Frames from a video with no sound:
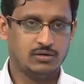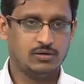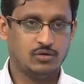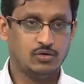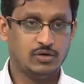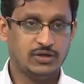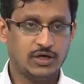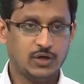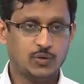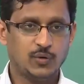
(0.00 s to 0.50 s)

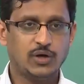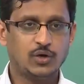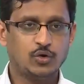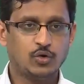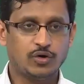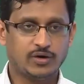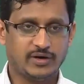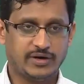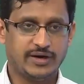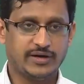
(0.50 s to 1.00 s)
equal to
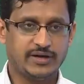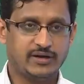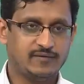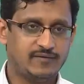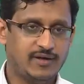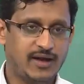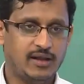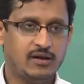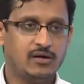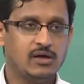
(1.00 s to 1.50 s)
or greater
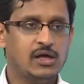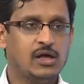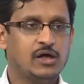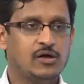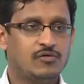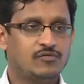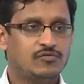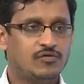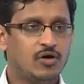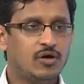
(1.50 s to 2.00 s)
than
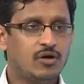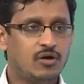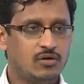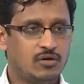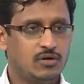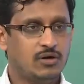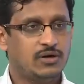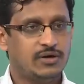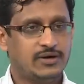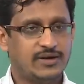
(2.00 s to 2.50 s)
for
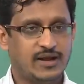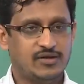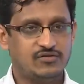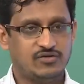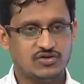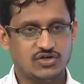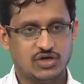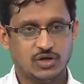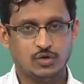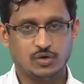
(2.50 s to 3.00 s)

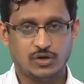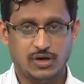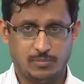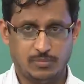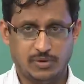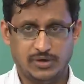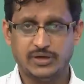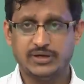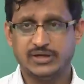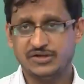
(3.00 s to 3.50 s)
transition to
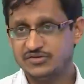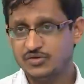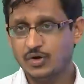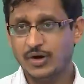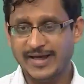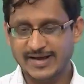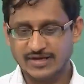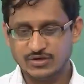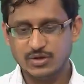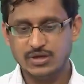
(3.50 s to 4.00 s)
happen. It does not
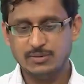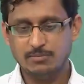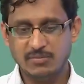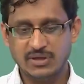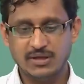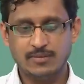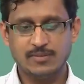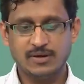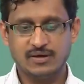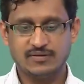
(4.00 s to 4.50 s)
actually
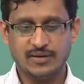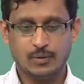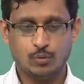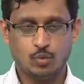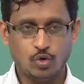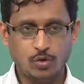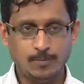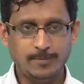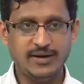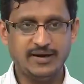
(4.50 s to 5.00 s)
mean that there
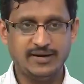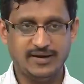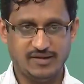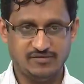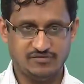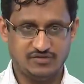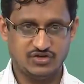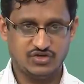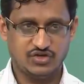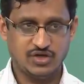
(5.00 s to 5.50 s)
will not be
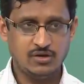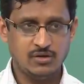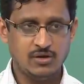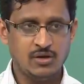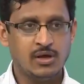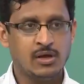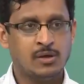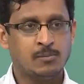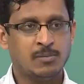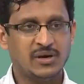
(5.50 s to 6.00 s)
transition,
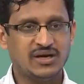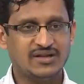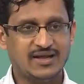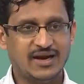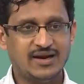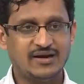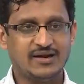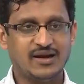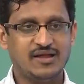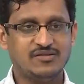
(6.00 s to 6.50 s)
but
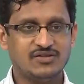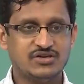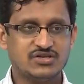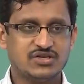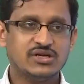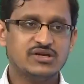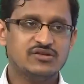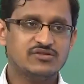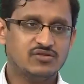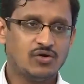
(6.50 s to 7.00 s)
that
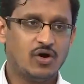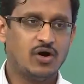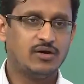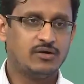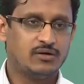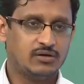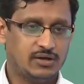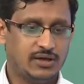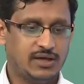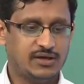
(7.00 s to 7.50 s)
transition is
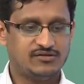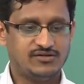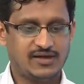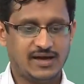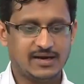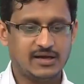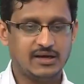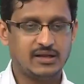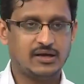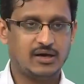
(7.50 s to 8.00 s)
not
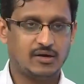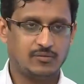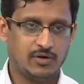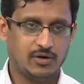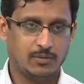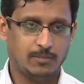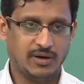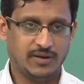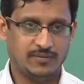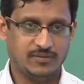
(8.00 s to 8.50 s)
exactly
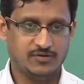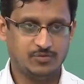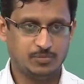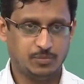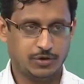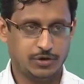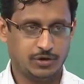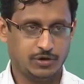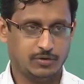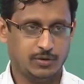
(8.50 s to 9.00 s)
covered by this
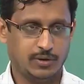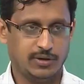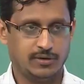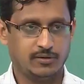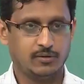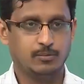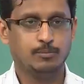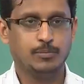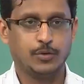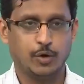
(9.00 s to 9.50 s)
particular
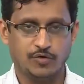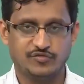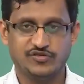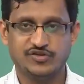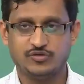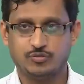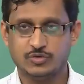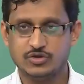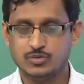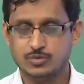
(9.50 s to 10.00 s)

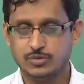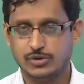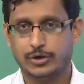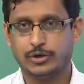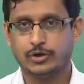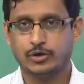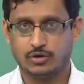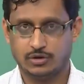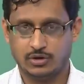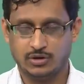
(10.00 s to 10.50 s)
process which we are
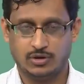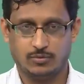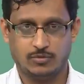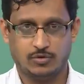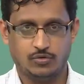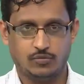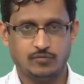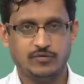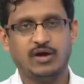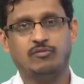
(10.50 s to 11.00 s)
talking
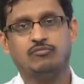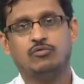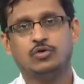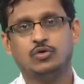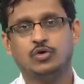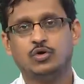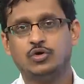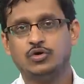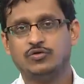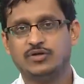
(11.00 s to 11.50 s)
about. We have to
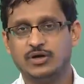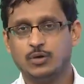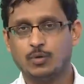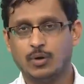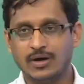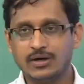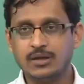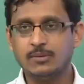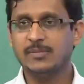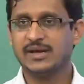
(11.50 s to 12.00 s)
go to the
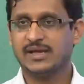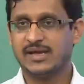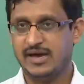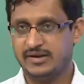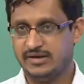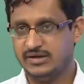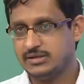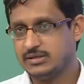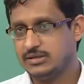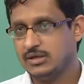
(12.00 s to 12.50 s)
quantum
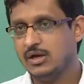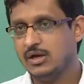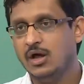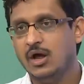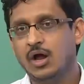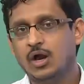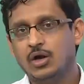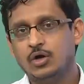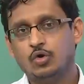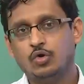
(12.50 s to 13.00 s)
mechanics
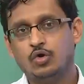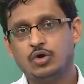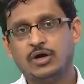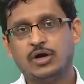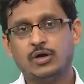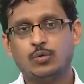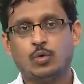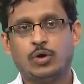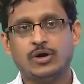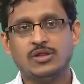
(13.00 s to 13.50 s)
to look
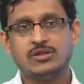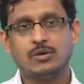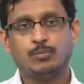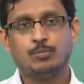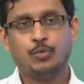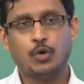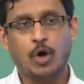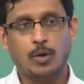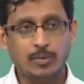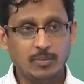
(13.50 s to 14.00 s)
at what is the
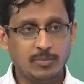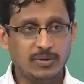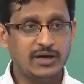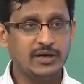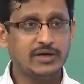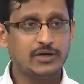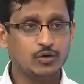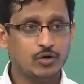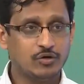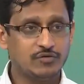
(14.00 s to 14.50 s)

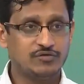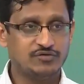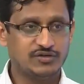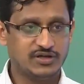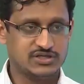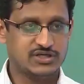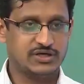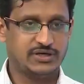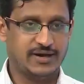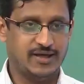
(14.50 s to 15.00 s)
probability of
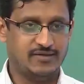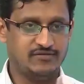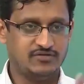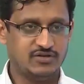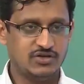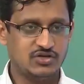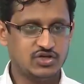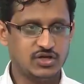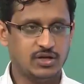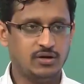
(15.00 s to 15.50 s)
such a
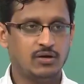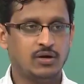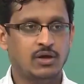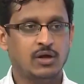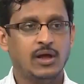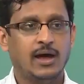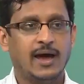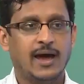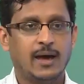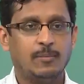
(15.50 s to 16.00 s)
transition
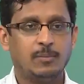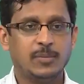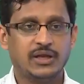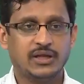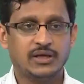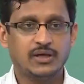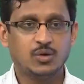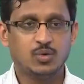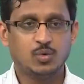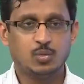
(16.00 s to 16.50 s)

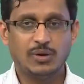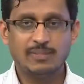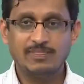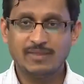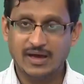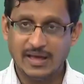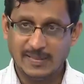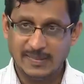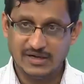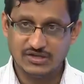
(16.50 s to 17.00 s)
happening when
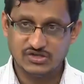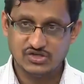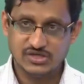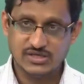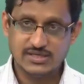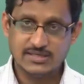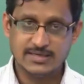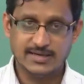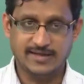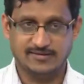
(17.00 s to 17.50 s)
the energy
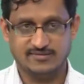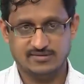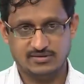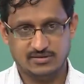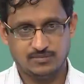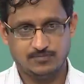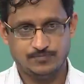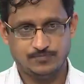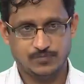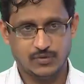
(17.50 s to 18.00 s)
is less.
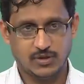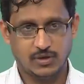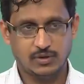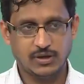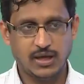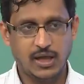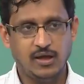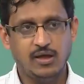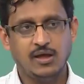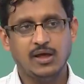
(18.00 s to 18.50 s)

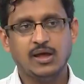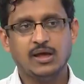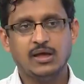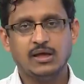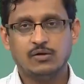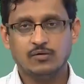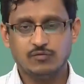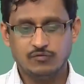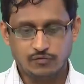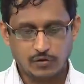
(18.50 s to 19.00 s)
Okay.
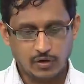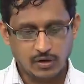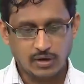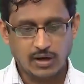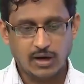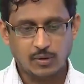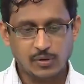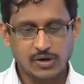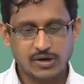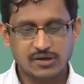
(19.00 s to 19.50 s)
For
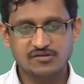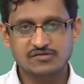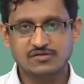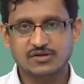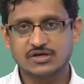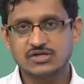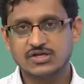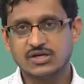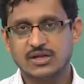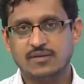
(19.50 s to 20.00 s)
our
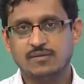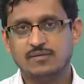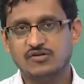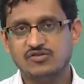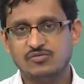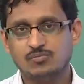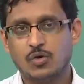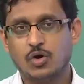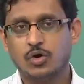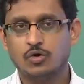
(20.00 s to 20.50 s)
discussion in this
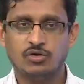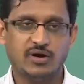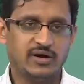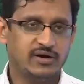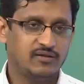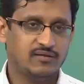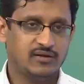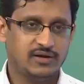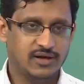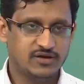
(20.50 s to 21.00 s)
module and
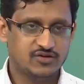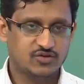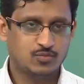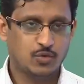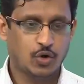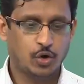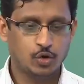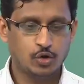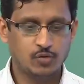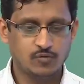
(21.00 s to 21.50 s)
in the next
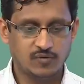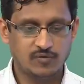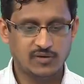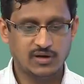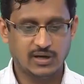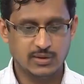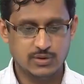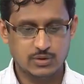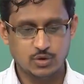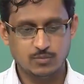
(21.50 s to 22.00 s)
module, we will
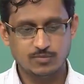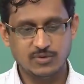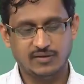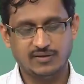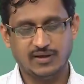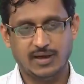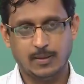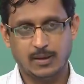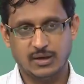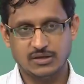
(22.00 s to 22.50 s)
assume that
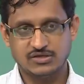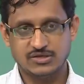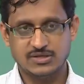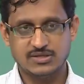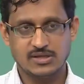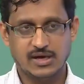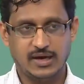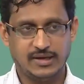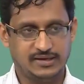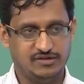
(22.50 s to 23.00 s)
the
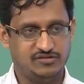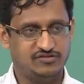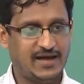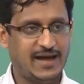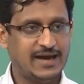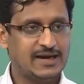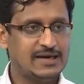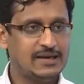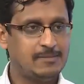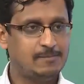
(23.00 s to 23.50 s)
energies are
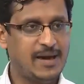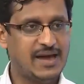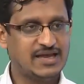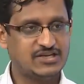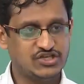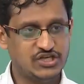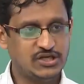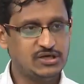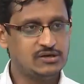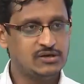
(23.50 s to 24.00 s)
exactly
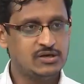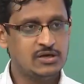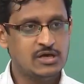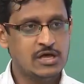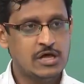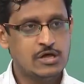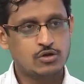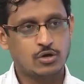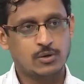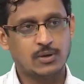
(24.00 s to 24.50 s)
matching,
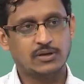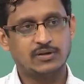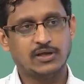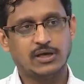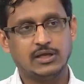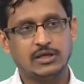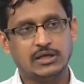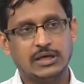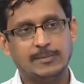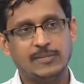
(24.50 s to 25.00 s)
so that the
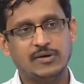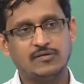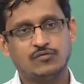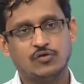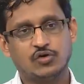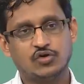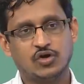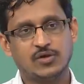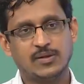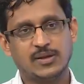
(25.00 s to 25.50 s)
incoming
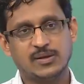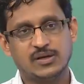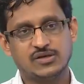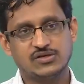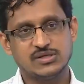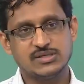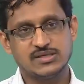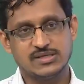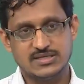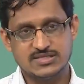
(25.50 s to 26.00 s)
photon
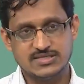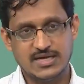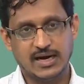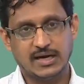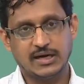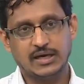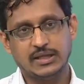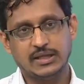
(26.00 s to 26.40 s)
energy is exactly